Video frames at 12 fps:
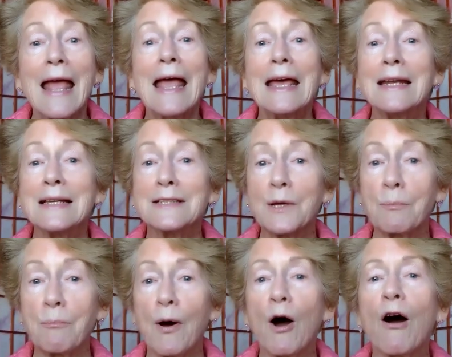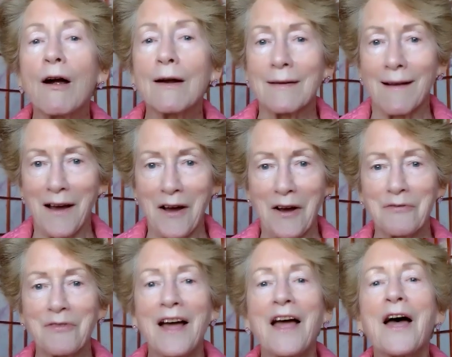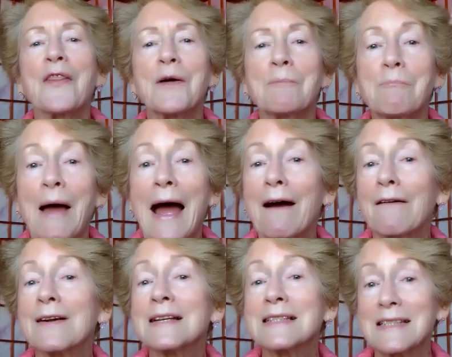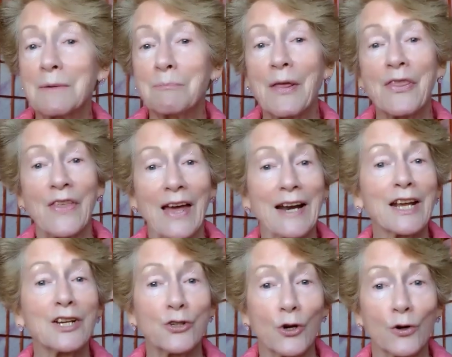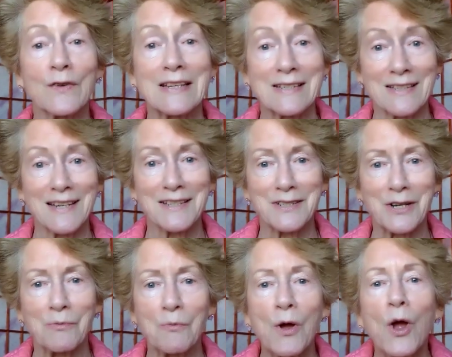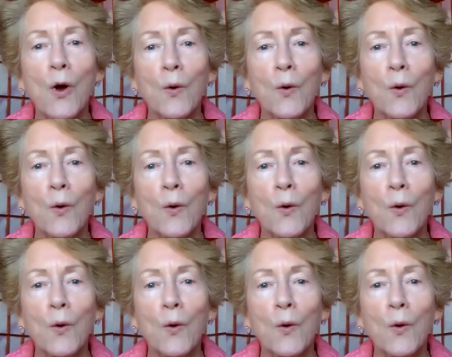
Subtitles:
It is a part of the parasympathetic nervous system,